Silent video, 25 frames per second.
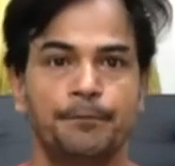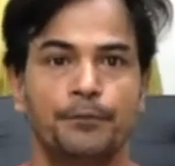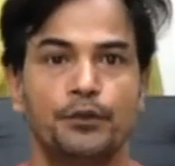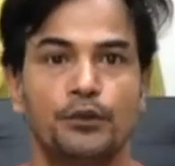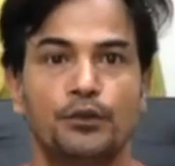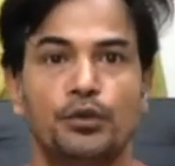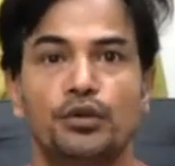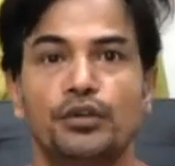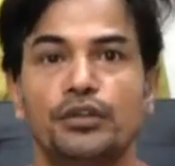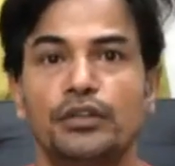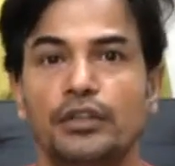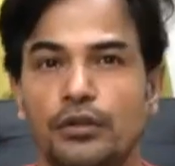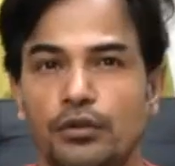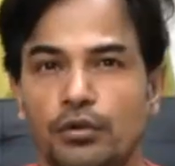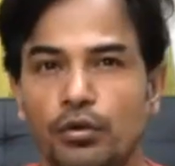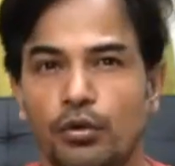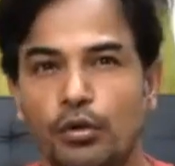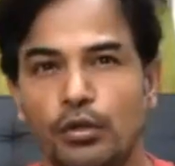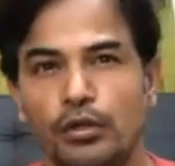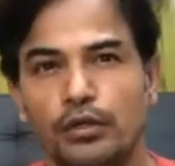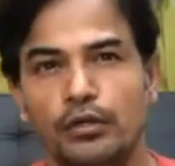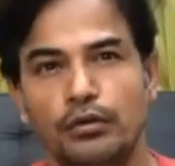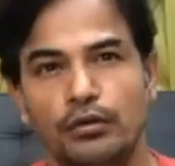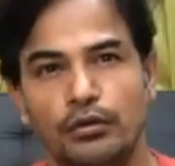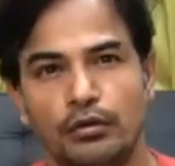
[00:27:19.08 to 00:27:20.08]
not the
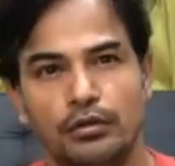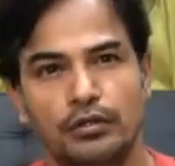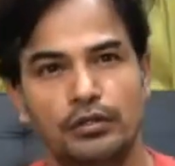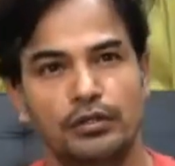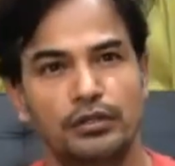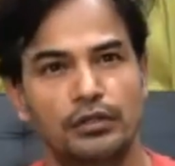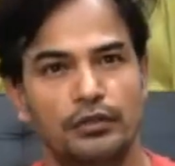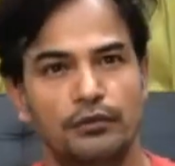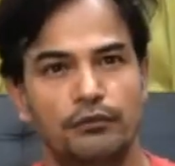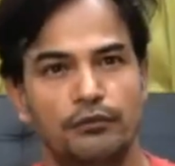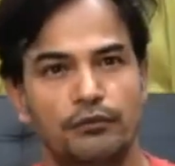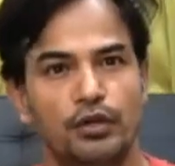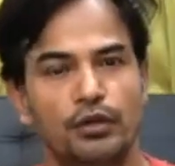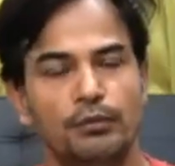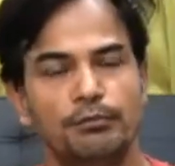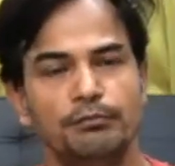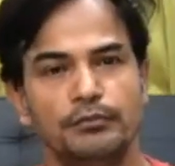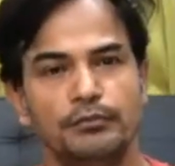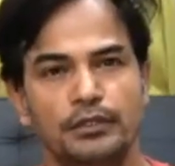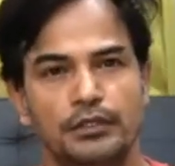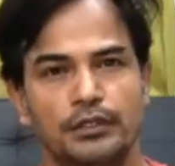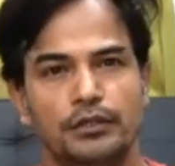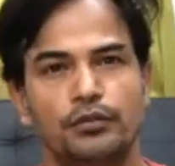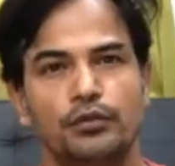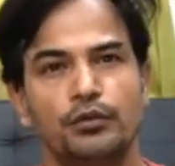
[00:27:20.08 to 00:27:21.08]
cold or not the warm,
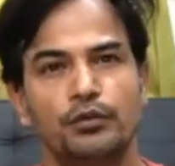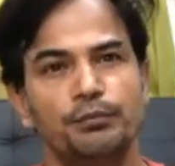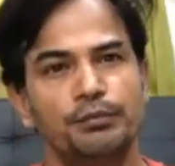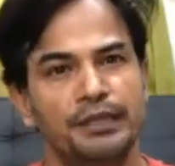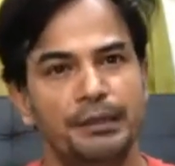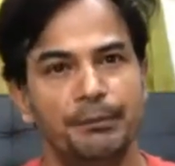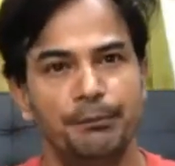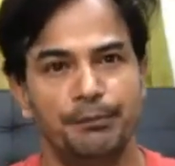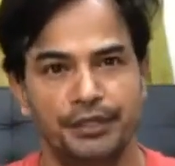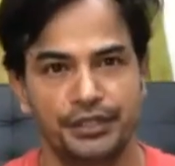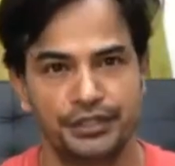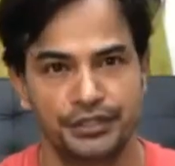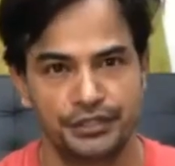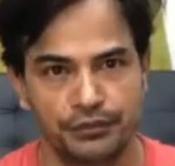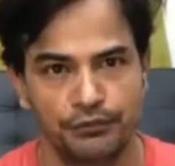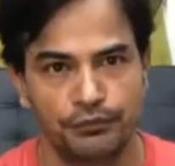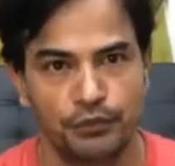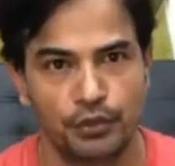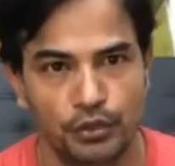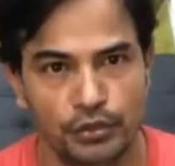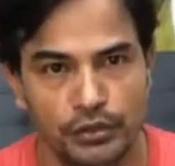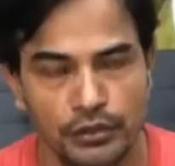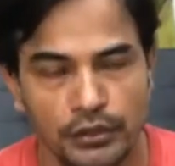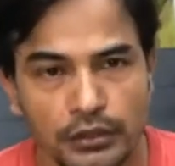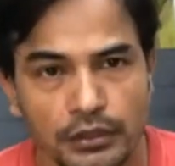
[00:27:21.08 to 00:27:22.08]
the room temperature
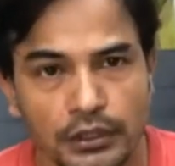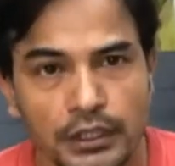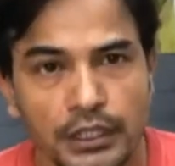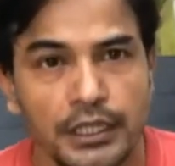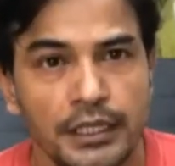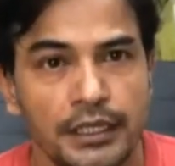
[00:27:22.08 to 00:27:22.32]
water.